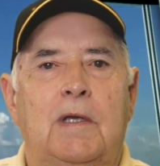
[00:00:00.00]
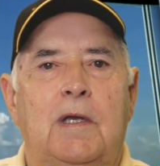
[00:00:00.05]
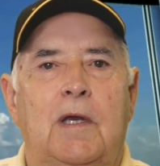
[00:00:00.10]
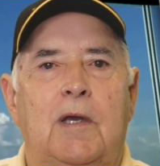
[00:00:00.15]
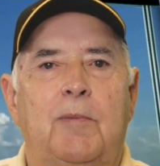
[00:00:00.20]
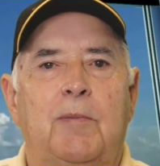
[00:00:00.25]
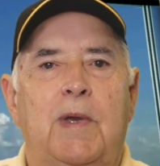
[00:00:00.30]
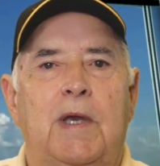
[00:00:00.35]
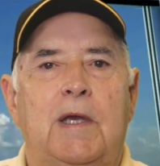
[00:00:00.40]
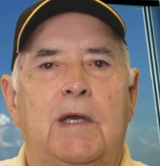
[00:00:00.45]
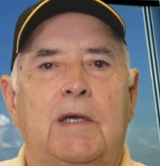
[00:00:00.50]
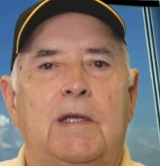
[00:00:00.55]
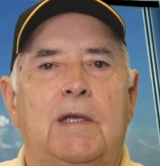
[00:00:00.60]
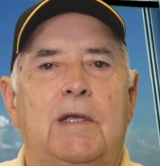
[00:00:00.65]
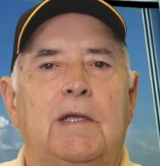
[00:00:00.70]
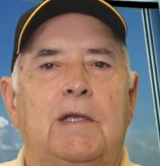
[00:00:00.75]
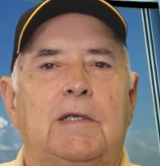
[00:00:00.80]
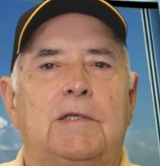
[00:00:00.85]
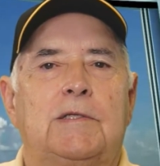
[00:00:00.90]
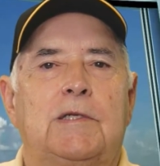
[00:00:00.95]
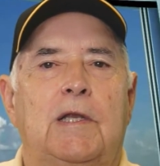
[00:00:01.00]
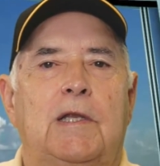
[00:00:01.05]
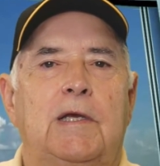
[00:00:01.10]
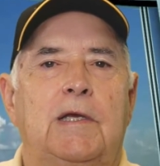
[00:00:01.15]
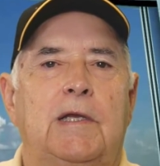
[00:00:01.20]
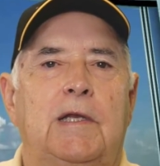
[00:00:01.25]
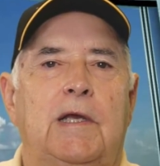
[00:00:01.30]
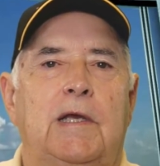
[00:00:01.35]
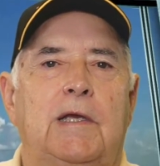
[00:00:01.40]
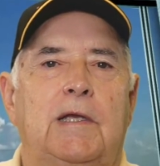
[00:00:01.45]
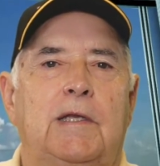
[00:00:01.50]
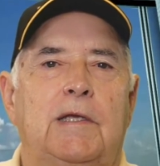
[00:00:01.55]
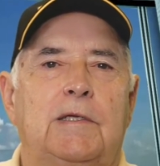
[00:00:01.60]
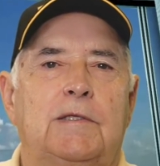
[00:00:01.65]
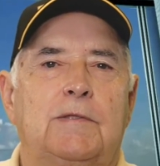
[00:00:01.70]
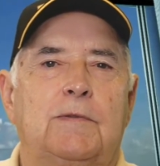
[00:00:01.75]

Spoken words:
a man in his late 80s